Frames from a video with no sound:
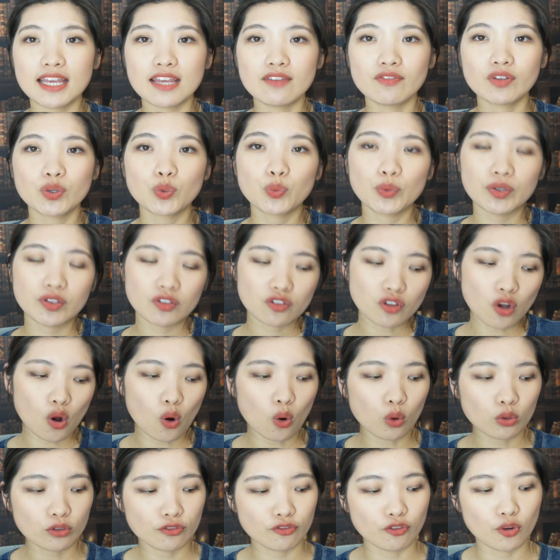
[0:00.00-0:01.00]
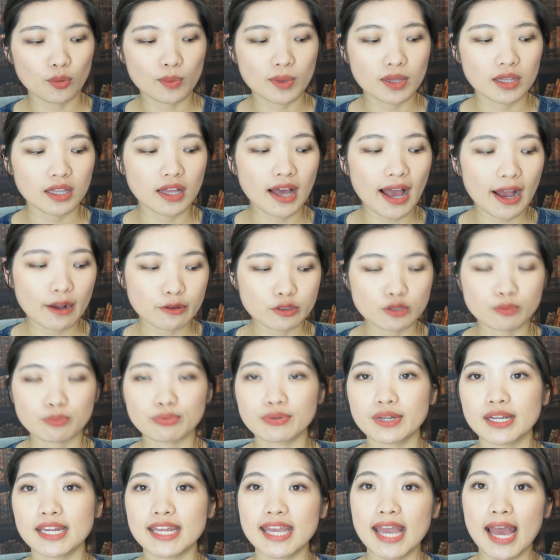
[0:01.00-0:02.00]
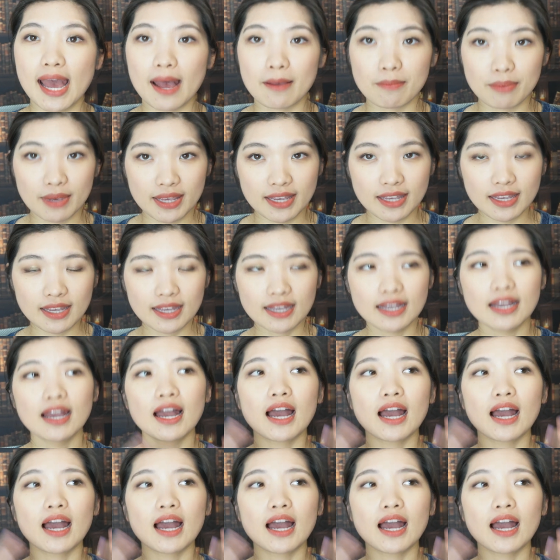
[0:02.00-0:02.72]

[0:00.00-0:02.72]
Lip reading: even with the old formula, I was pretty happy.